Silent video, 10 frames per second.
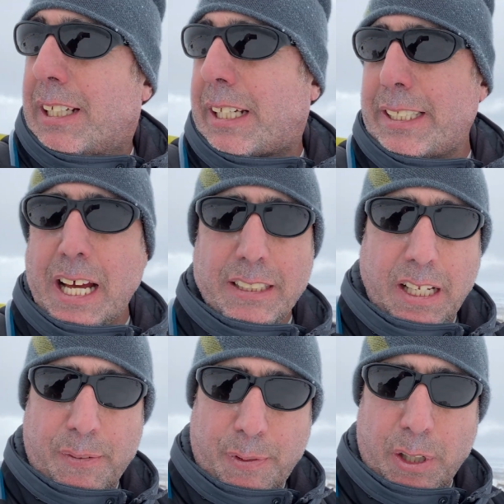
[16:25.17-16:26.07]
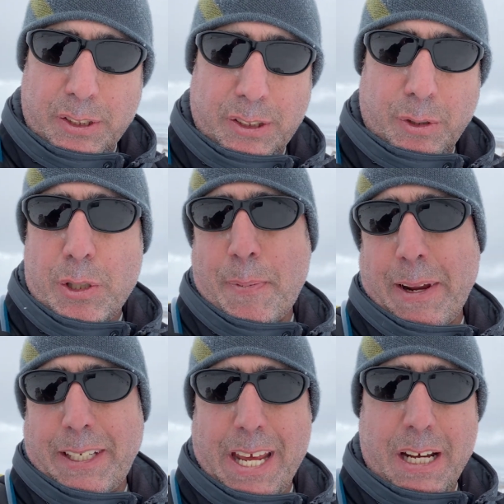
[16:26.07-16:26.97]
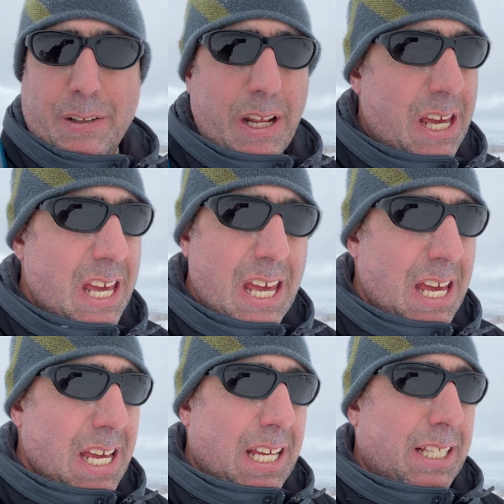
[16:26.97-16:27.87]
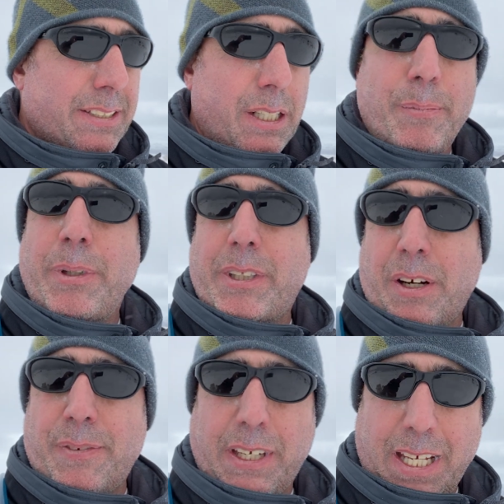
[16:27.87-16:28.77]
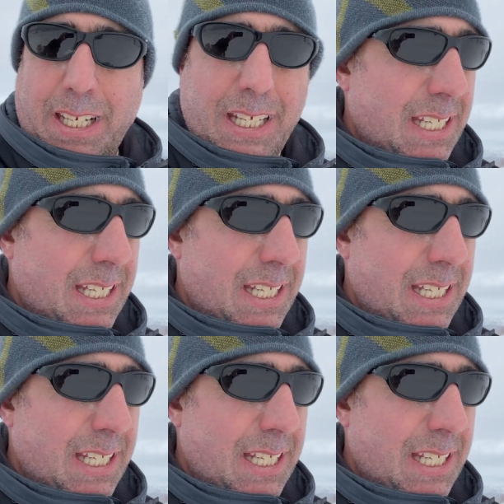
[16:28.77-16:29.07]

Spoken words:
to get down to that first switchback down, is going to be tough again.